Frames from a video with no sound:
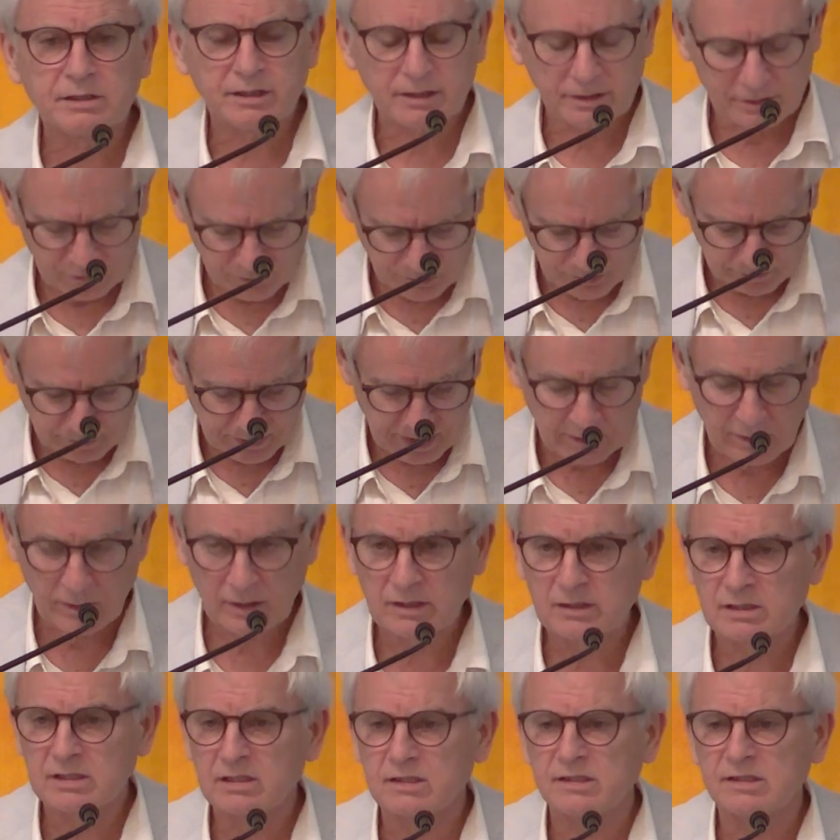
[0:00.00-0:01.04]
into
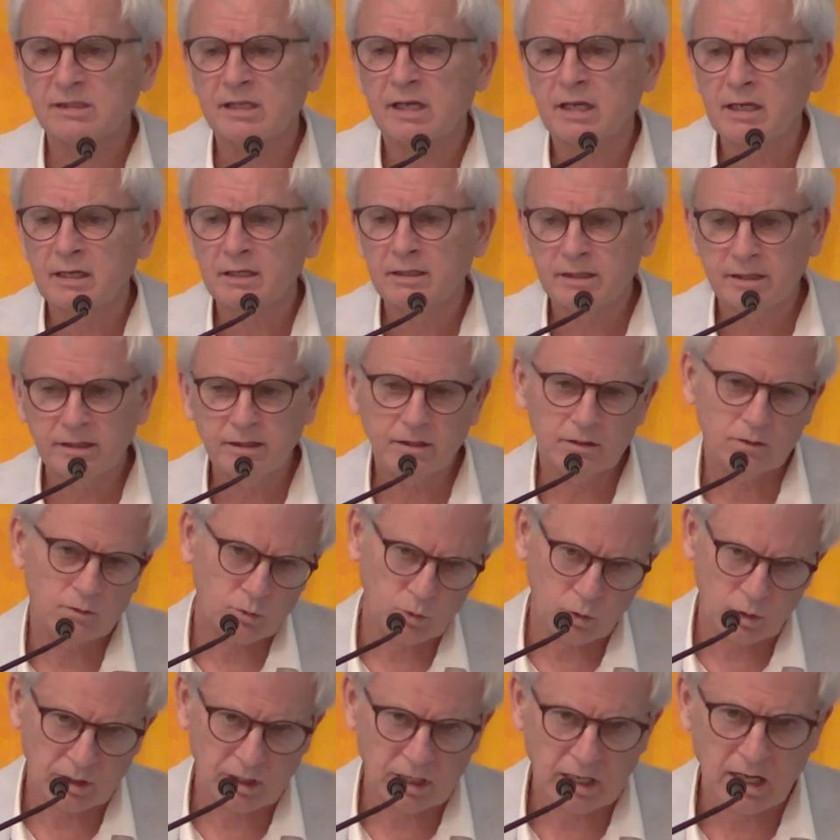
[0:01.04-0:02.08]
American society
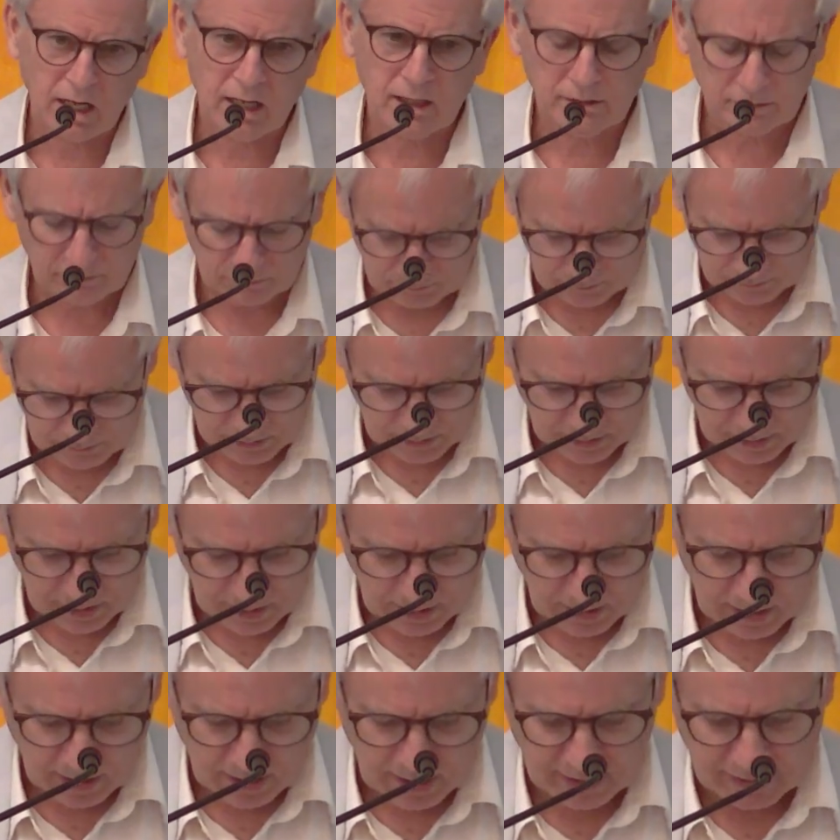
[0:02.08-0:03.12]
or not,
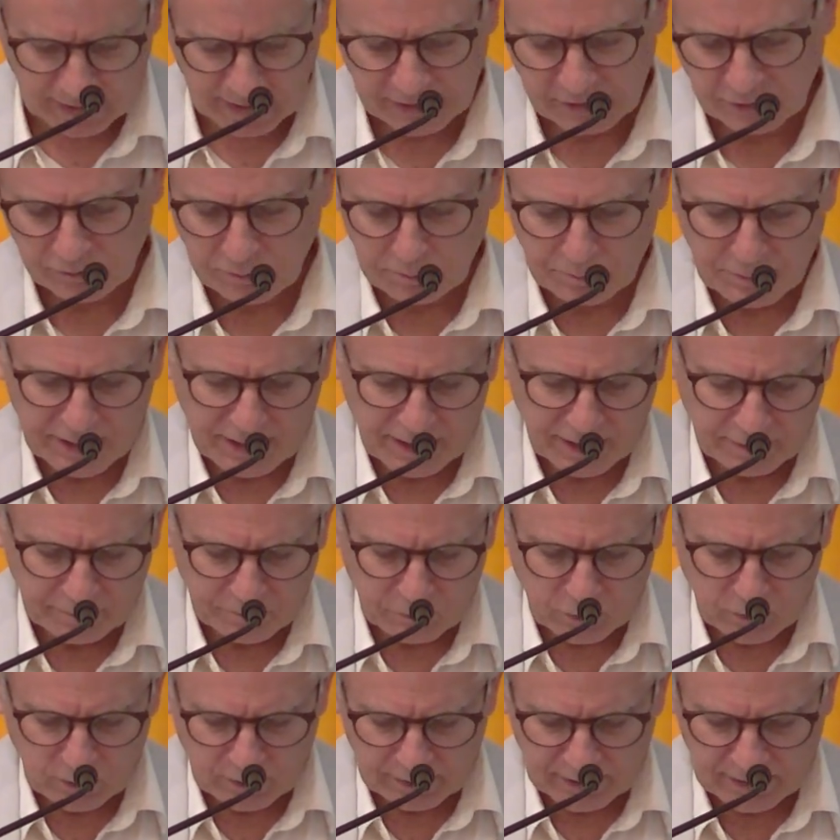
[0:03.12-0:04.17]
has remained
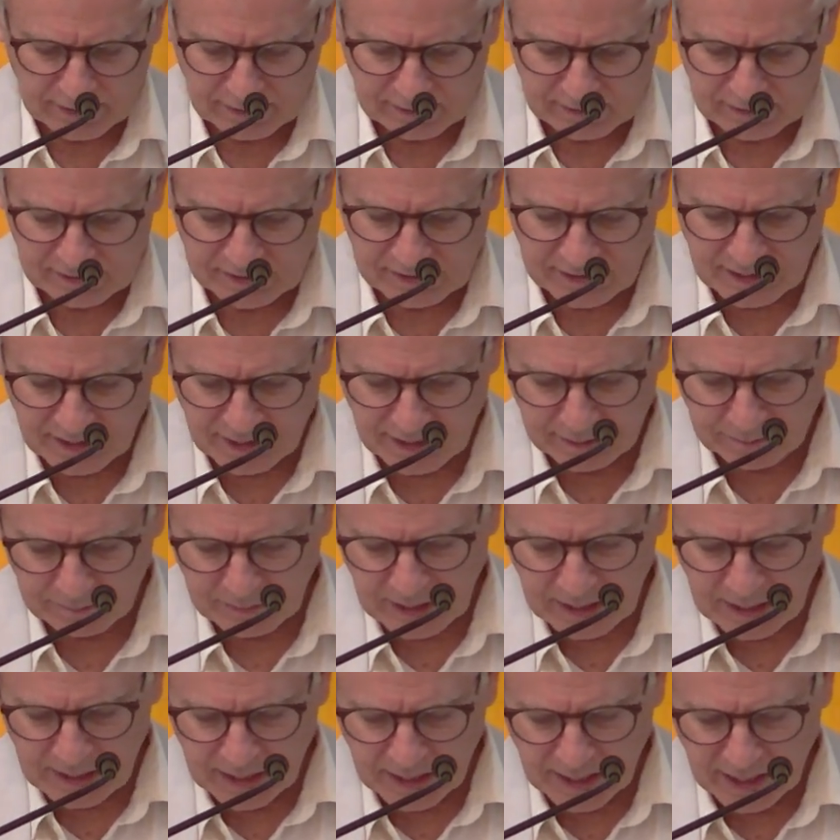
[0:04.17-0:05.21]
more or less the same
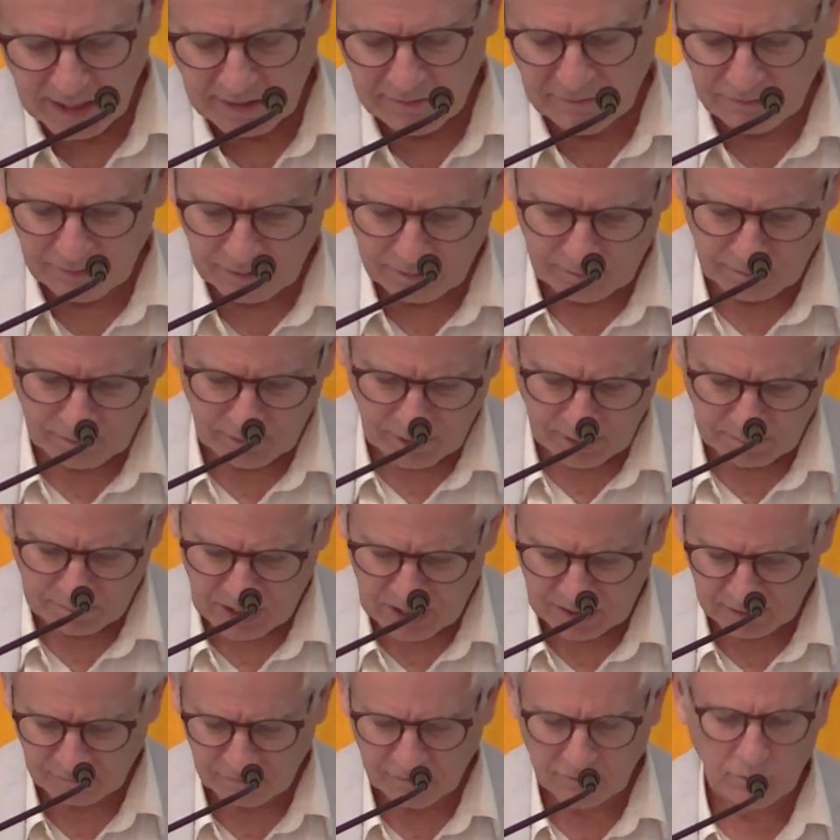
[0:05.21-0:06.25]
even
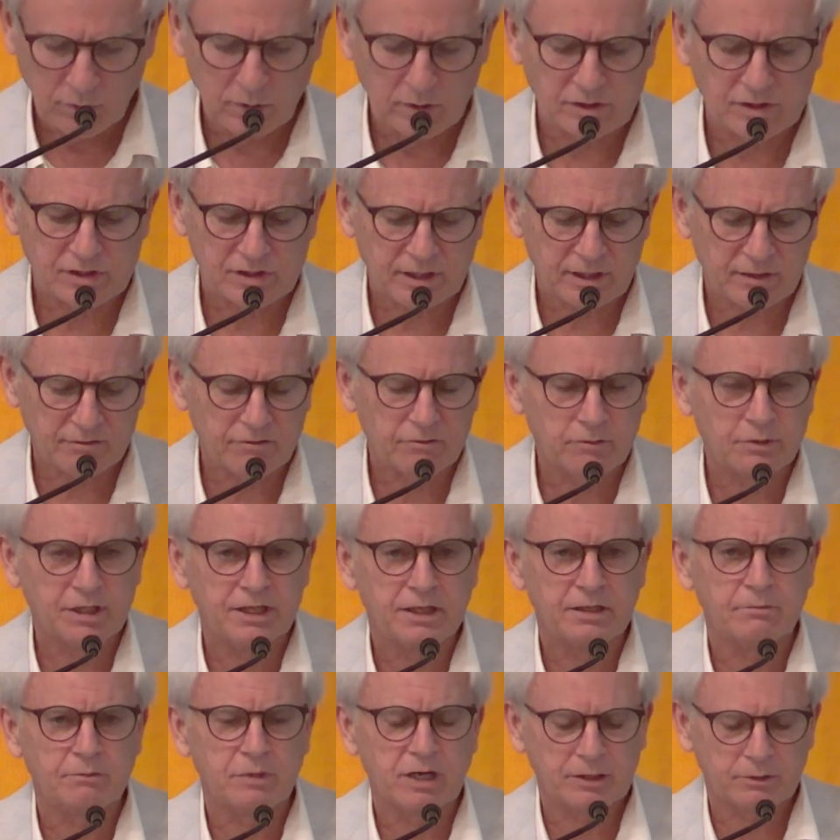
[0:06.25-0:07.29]
among forced and
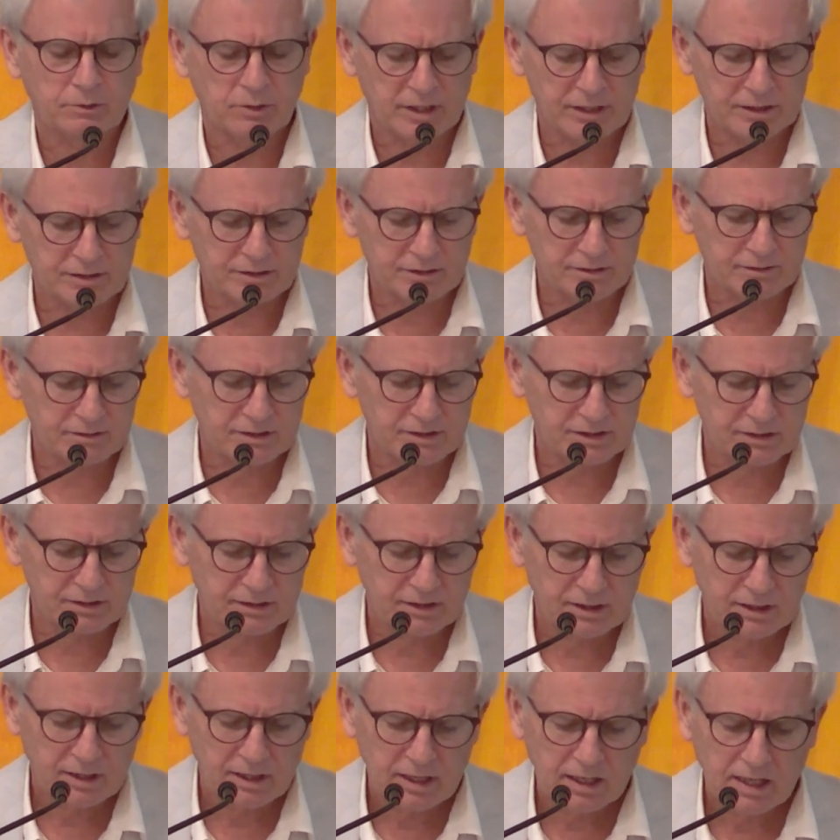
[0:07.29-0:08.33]
free migrations.
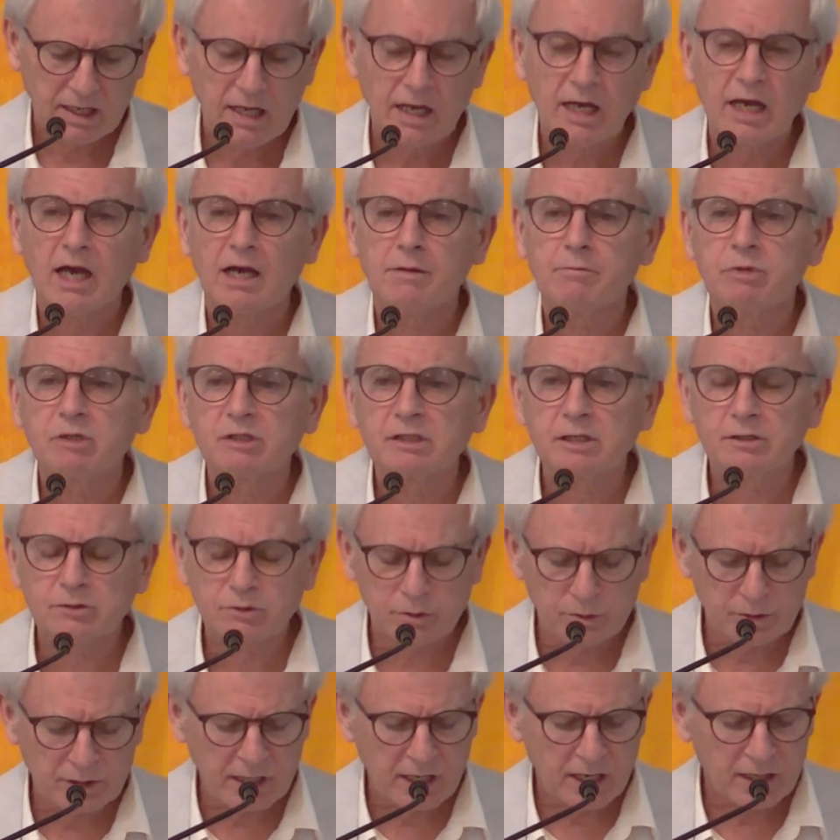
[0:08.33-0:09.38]
And
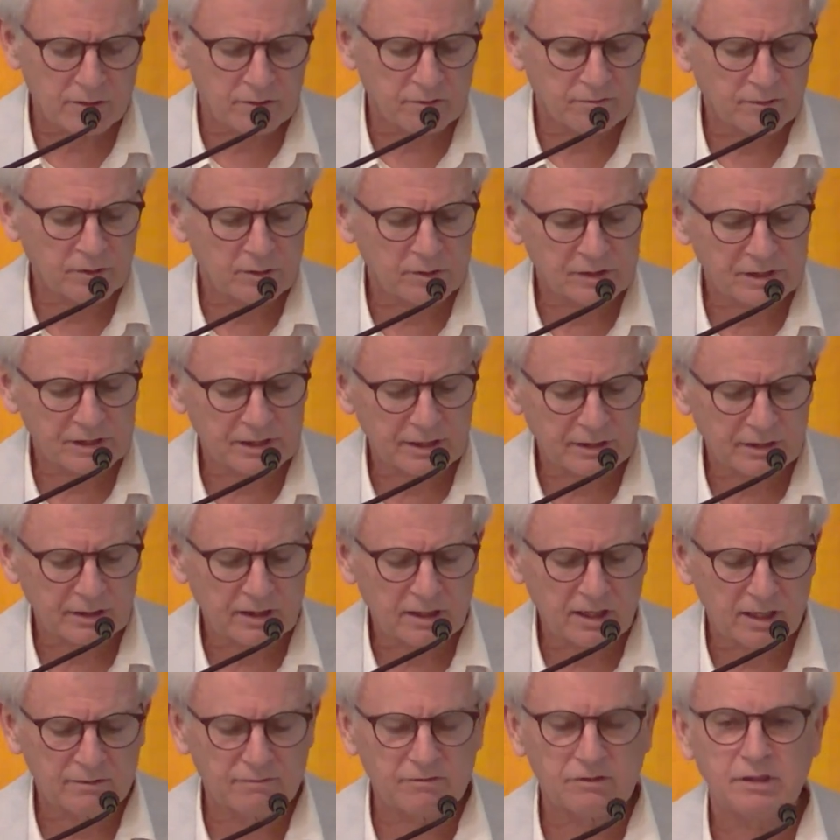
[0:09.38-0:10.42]
political controversy and
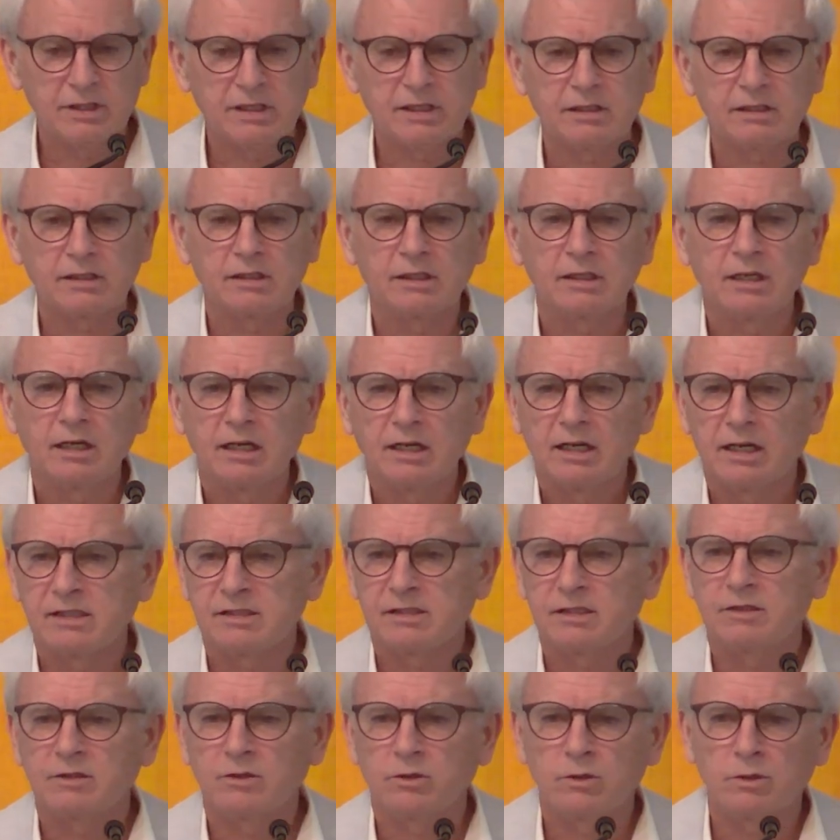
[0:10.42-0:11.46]
conflict has
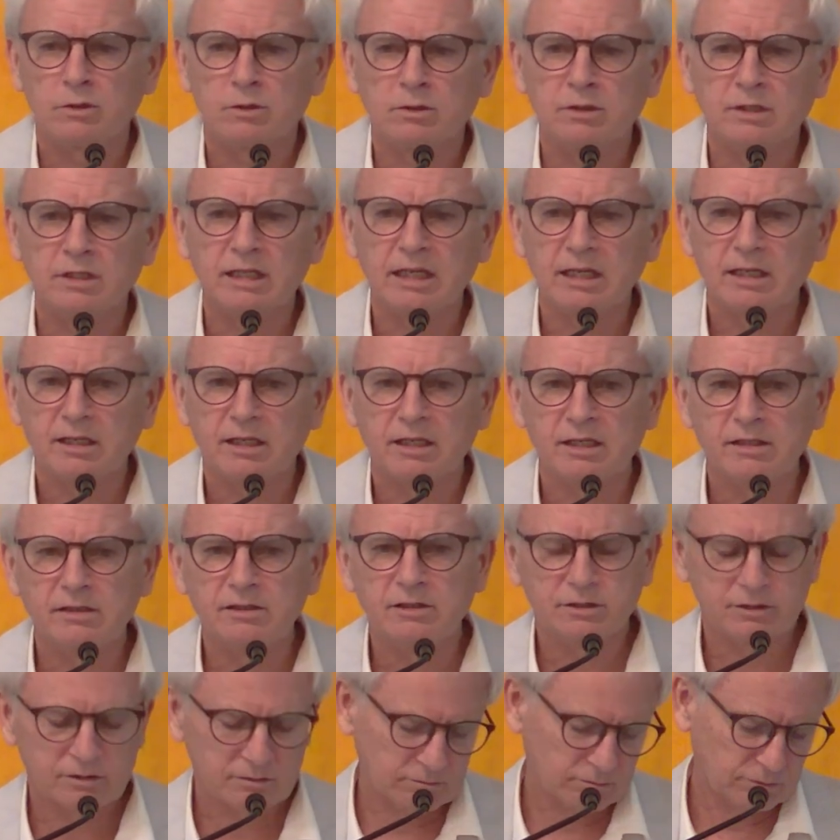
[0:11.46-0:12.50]
occurred in
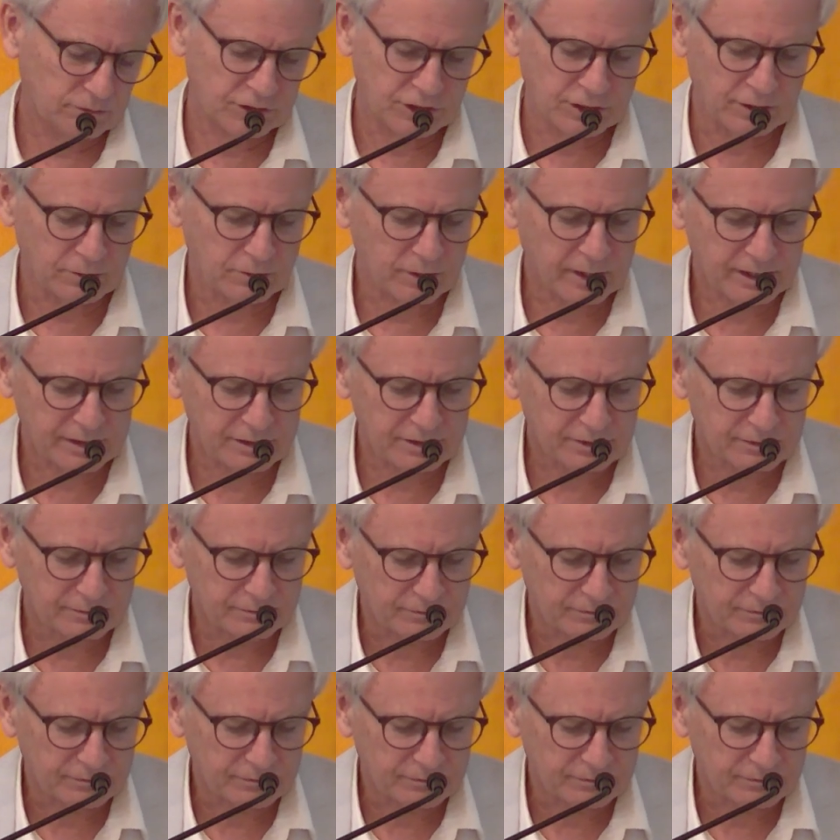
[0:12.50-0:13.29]
each generation.